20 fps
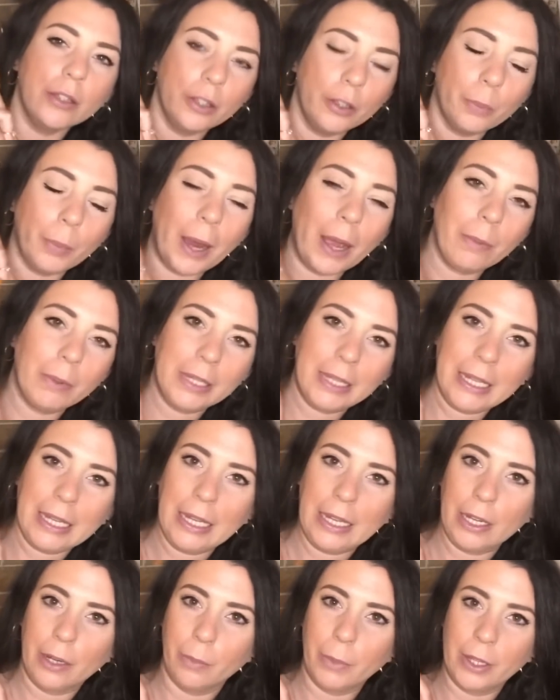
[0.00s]
You probably
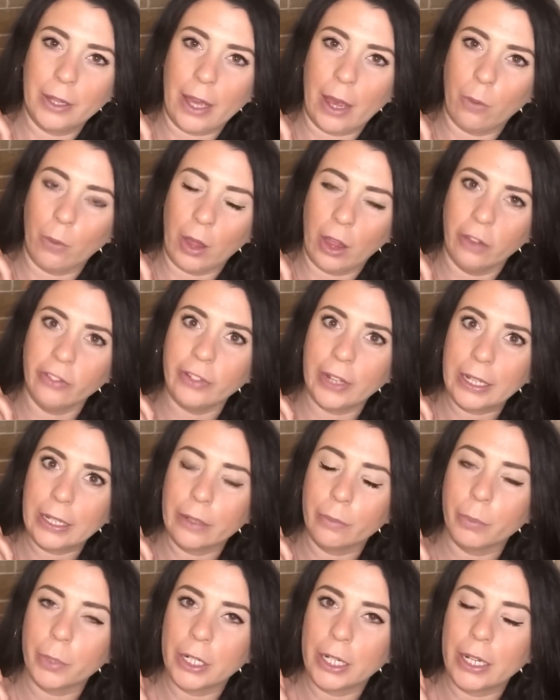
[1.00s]
can't hear me that well if
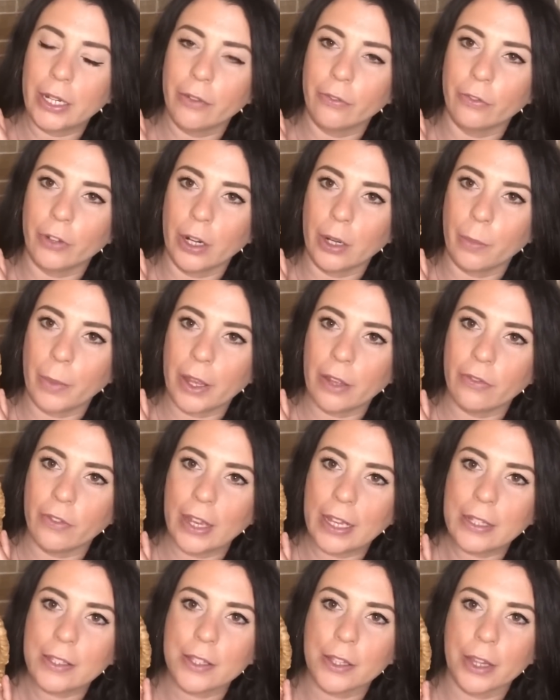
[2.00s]
I put it in front of my
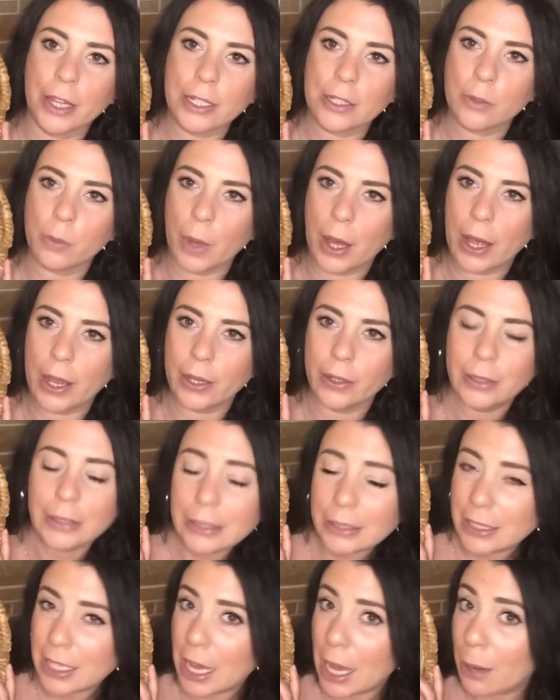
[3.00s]
face, so that's why
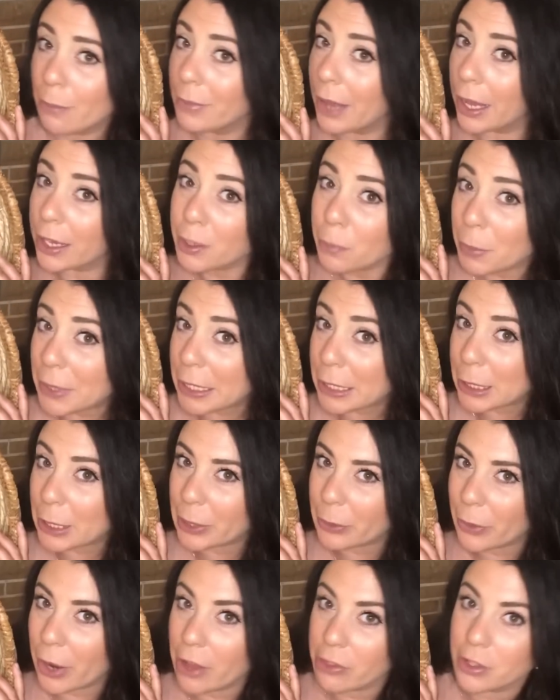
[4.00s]
I'm like
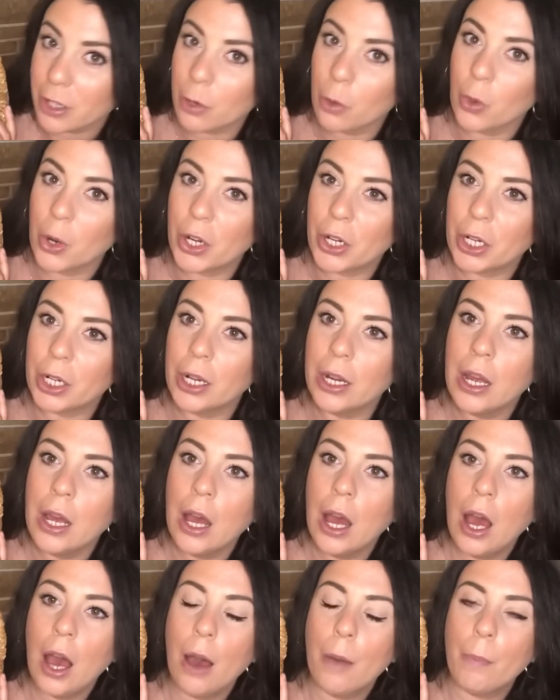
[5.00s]
peeking around the corner.
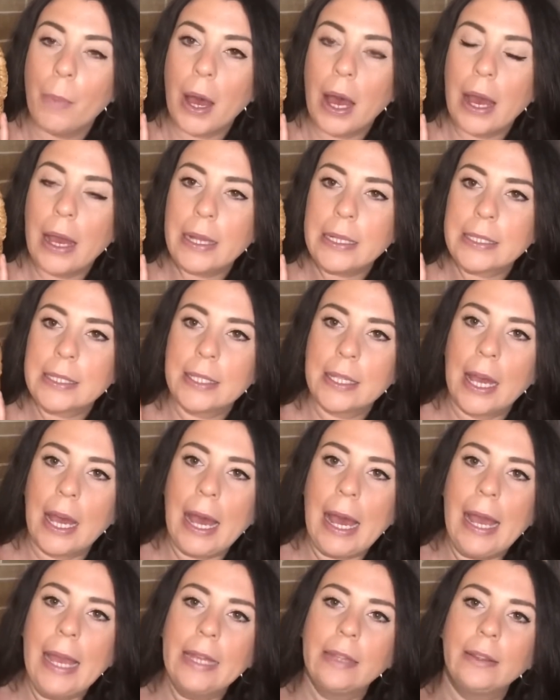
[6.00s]
But
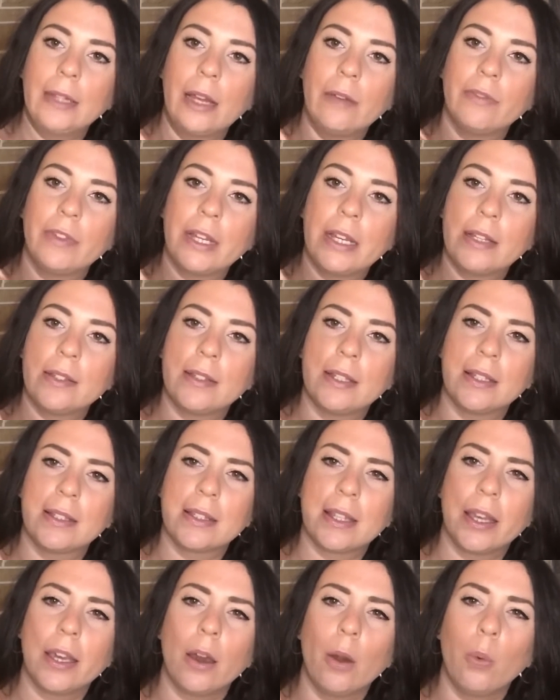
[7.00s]
I love this.
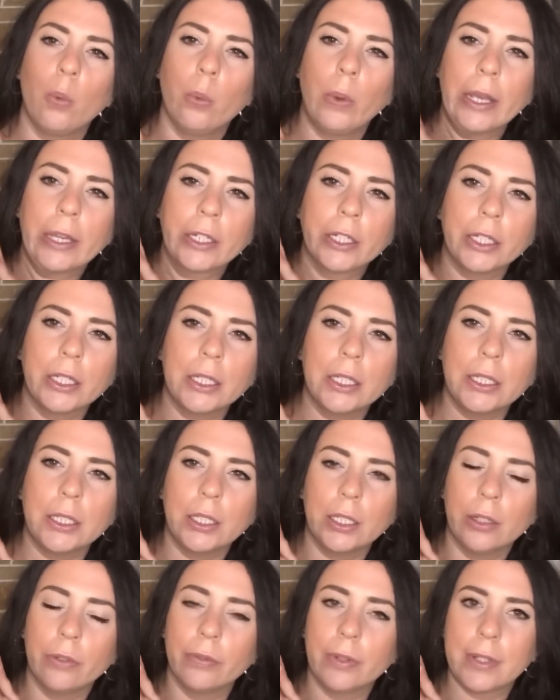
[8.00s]
It's like a
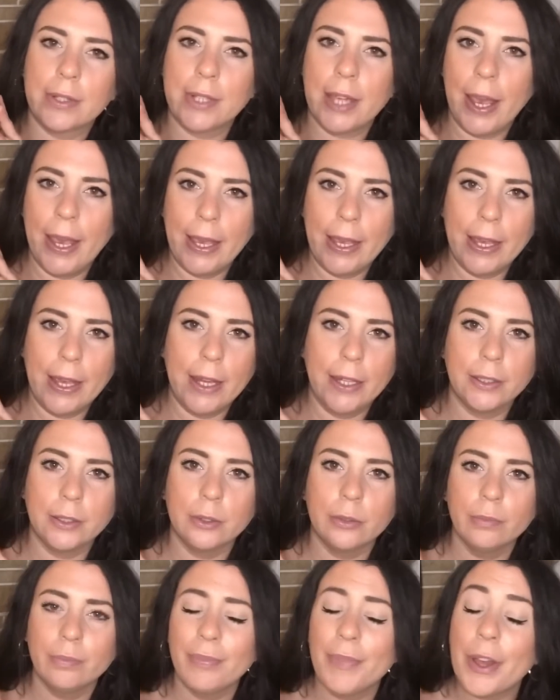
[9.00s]
wicker or
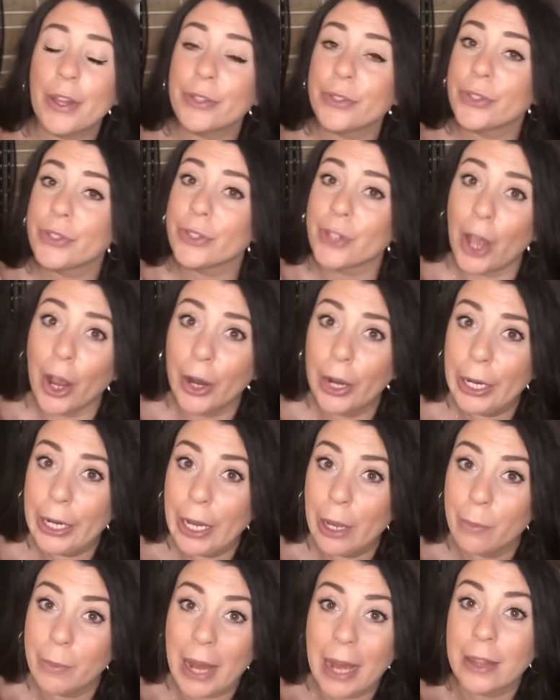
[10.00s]
rattan.
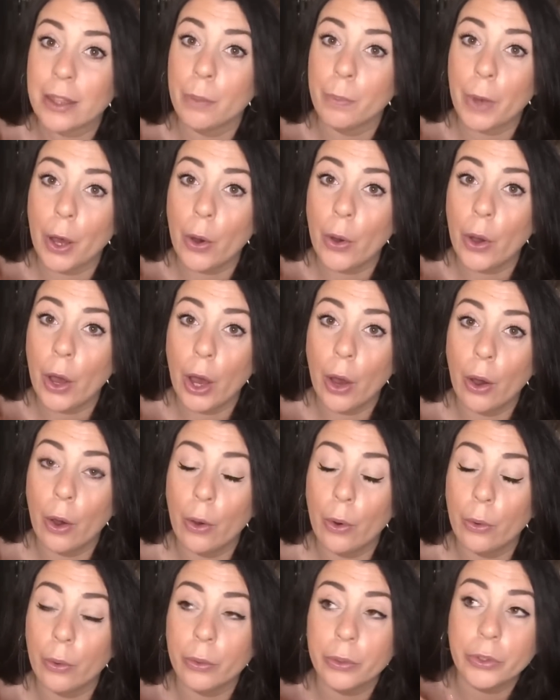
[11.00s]
Sorry, I'm not the
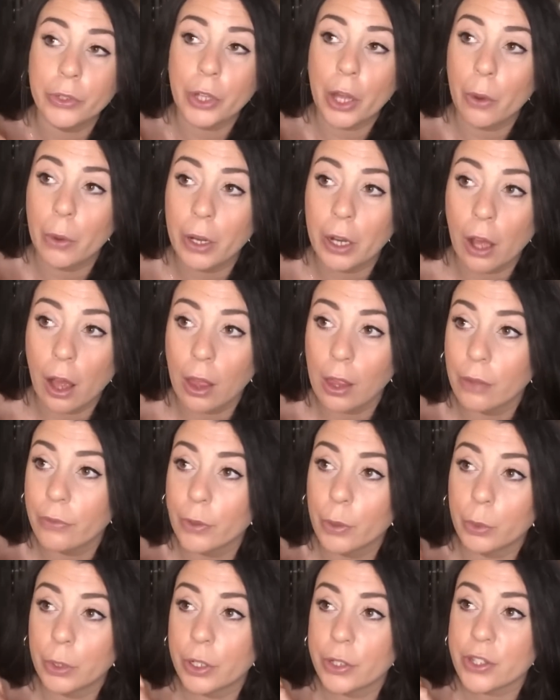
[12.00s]
boho know-it-all of
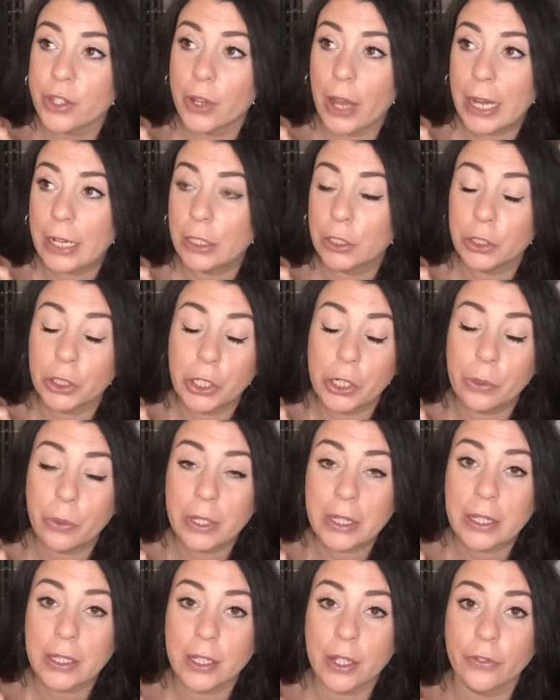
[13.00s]
the world, so I don't know
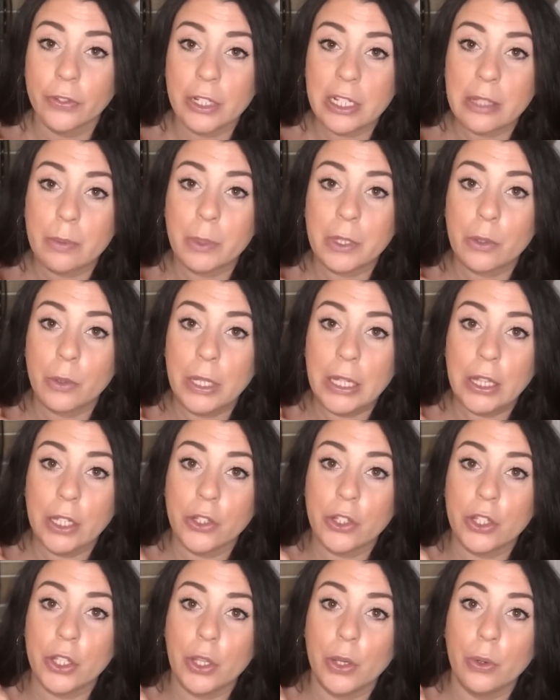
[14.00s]
what the difference between the
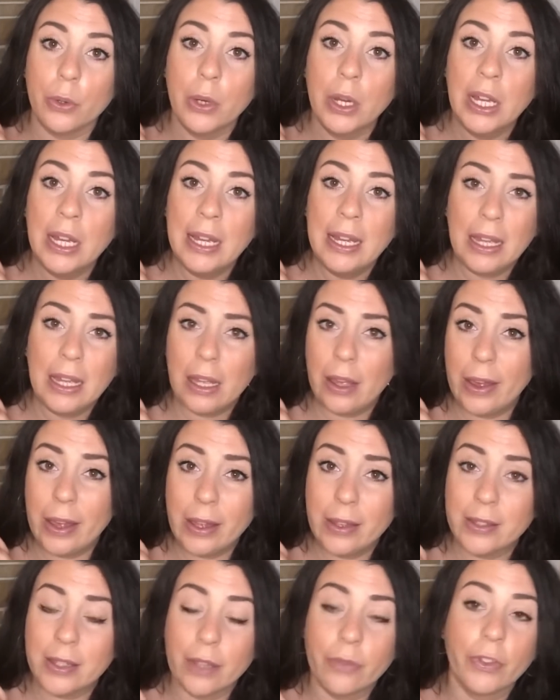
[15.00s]
two
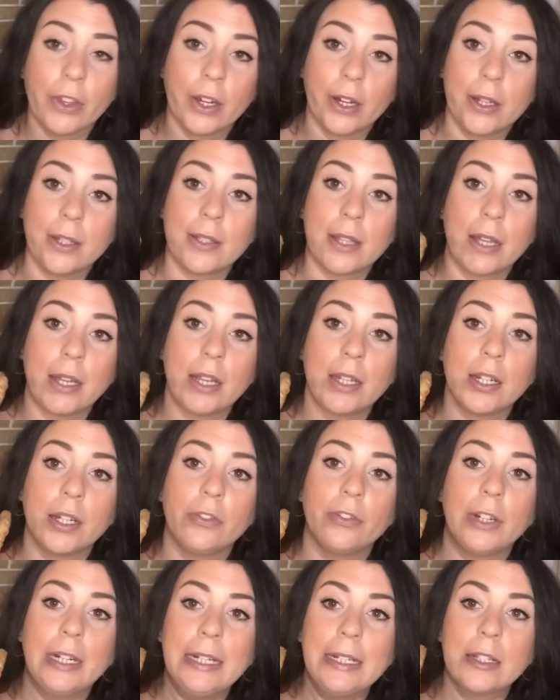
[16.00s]
is, if there is any
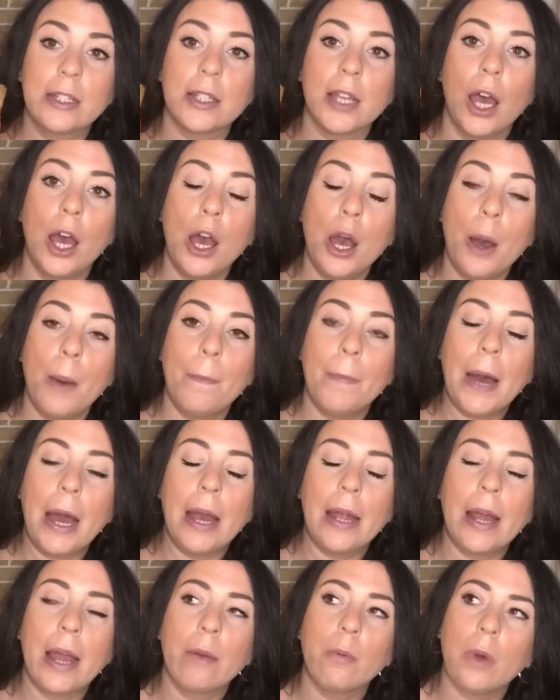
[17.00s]
difference.
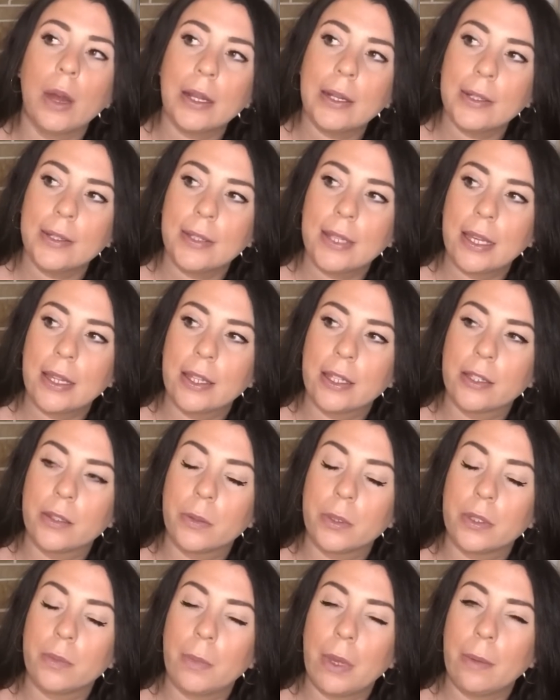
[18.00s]
But I want to say this
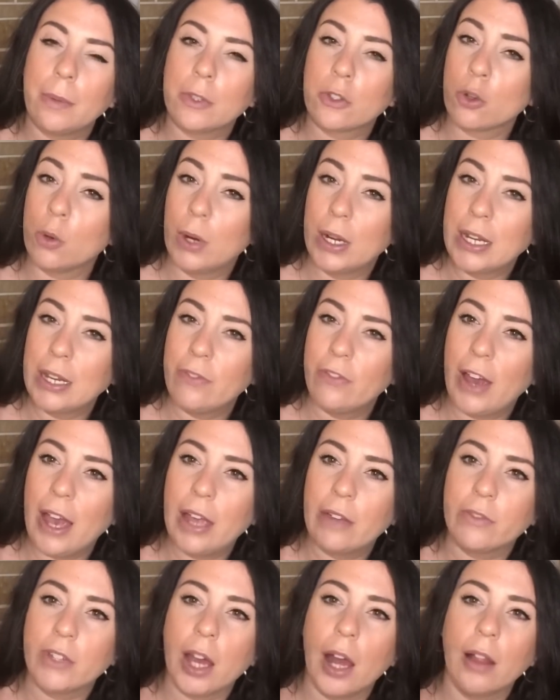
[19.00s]
was maybe
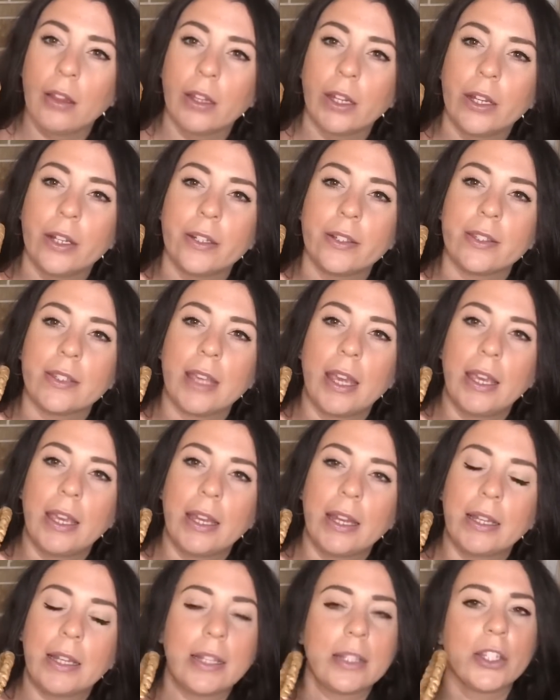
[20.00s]
$25,
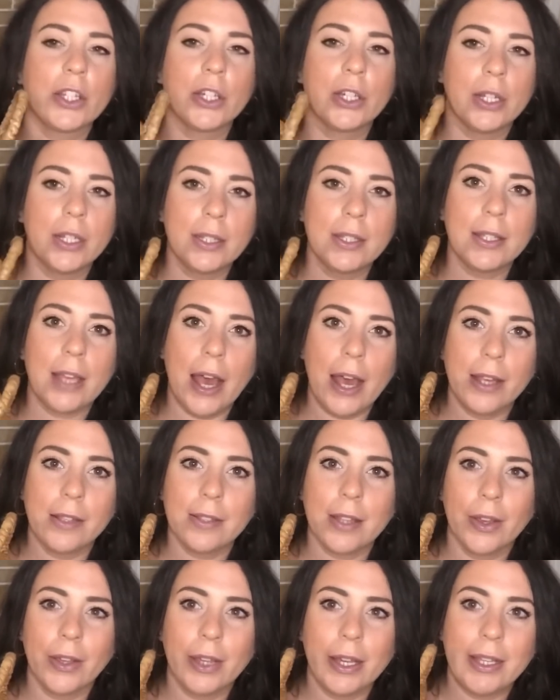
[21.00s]
and it's a good
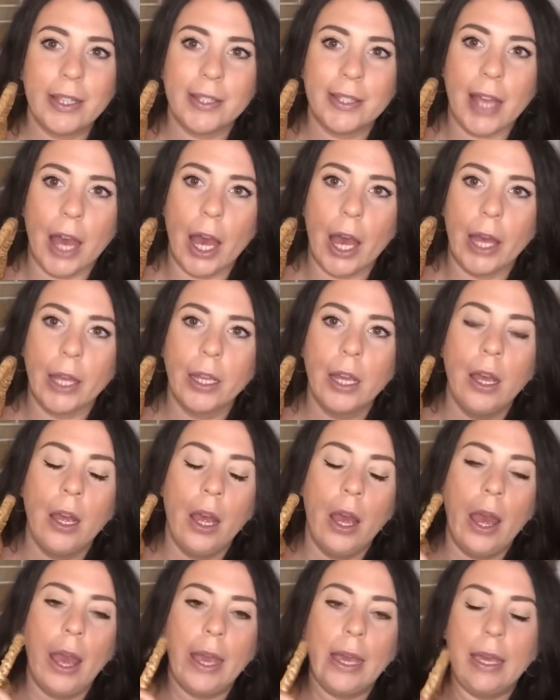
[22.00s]
size, like I said,
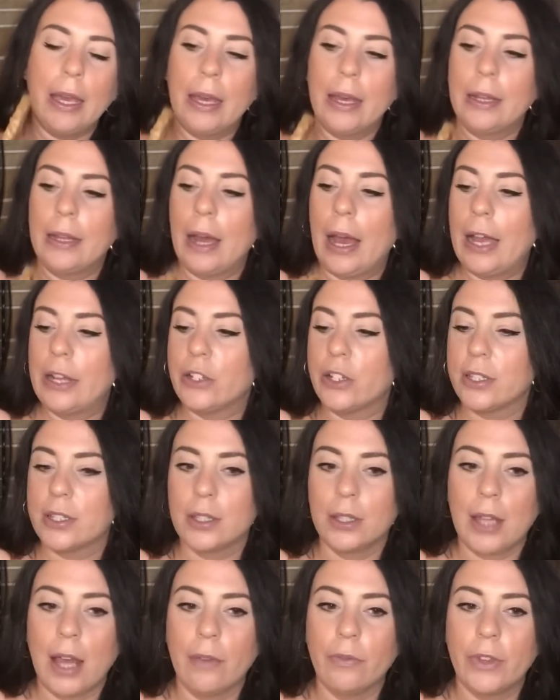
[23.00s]
and I
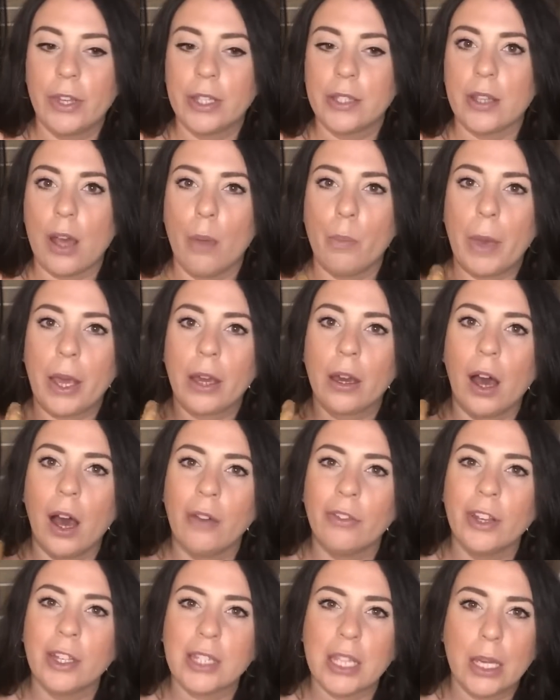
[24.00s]
just love this on my
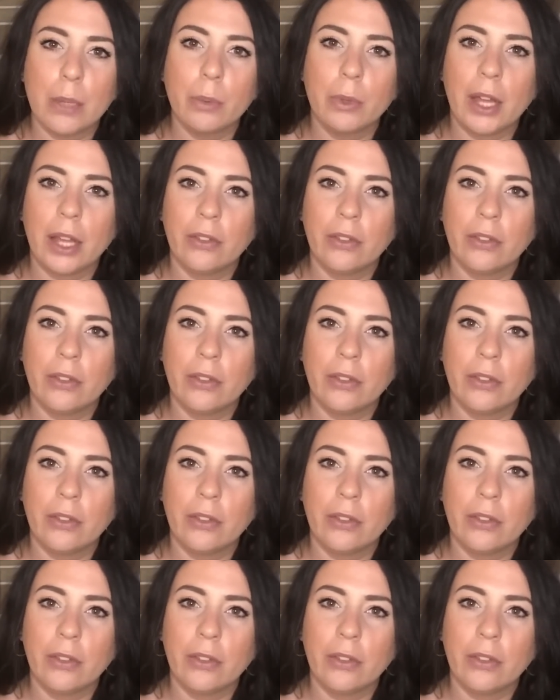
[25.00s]
coffee table.